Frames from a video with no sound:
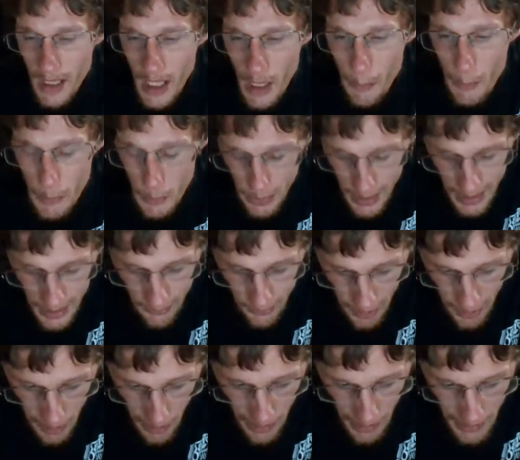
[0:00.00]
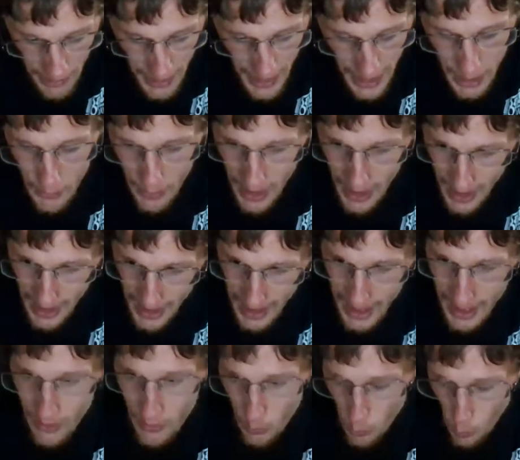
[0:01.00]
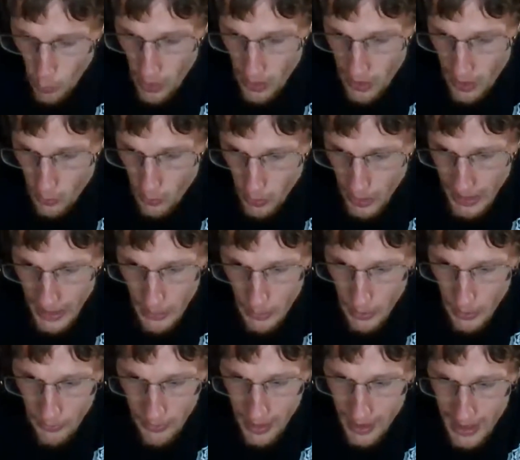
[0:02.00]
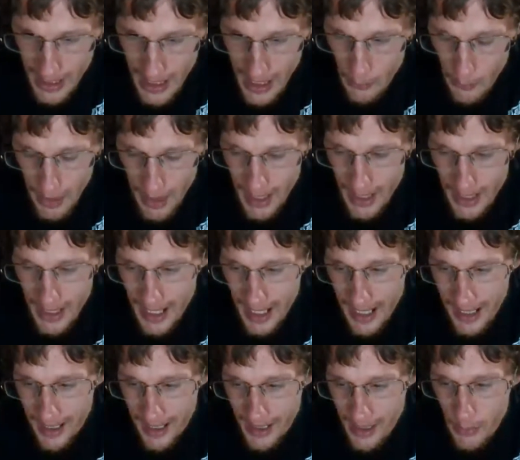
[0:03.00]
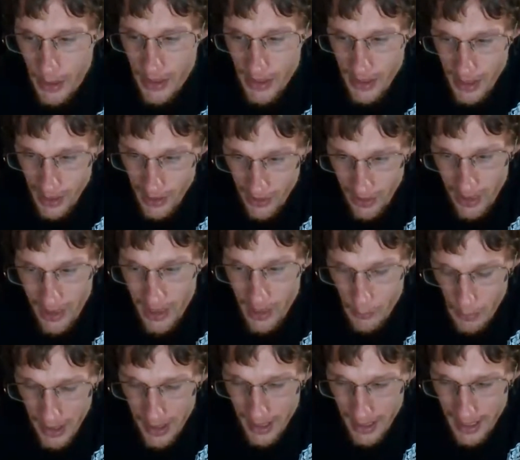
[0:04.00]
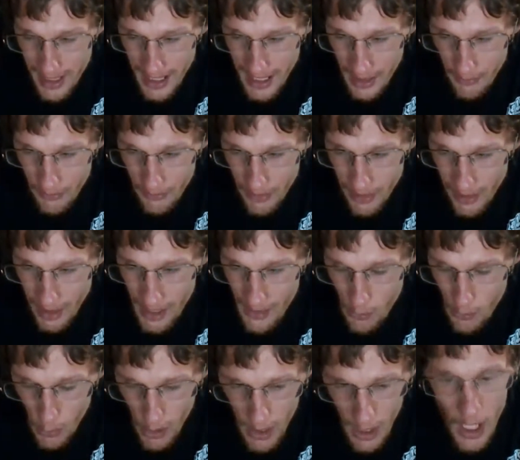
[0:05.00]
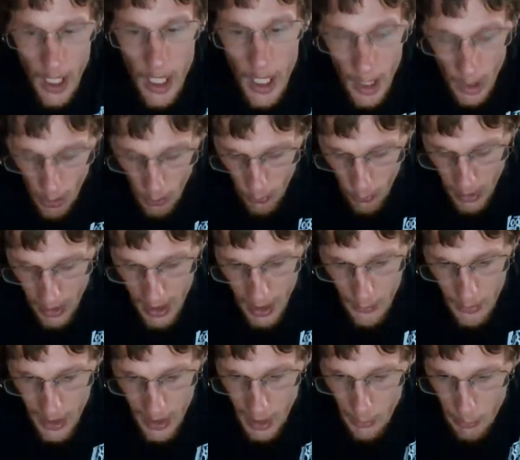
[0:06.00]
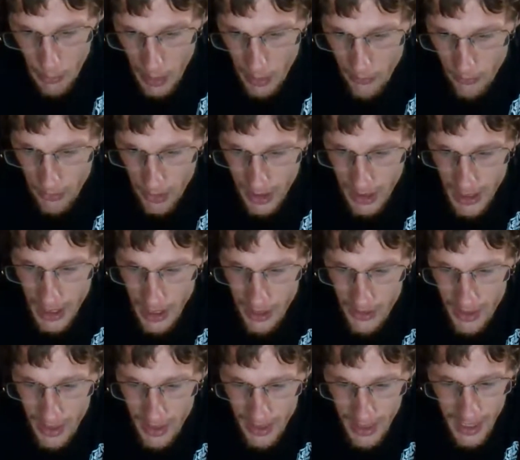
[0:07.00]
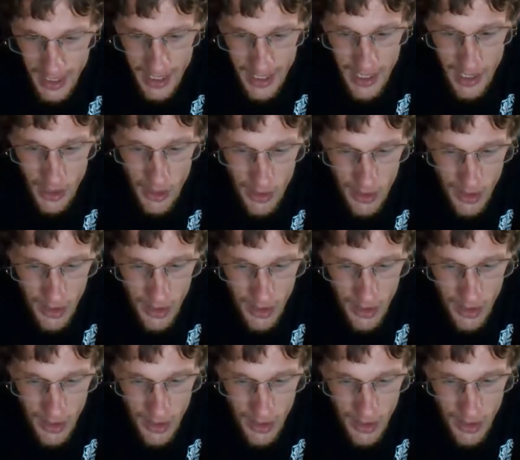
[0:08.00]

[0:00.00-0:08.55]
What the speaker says: I'm going to try to figure out a day when I can once a week, but for the time being, I think I got too much going on to pick a time for the once a week. When it comes to uploading videos, it's easier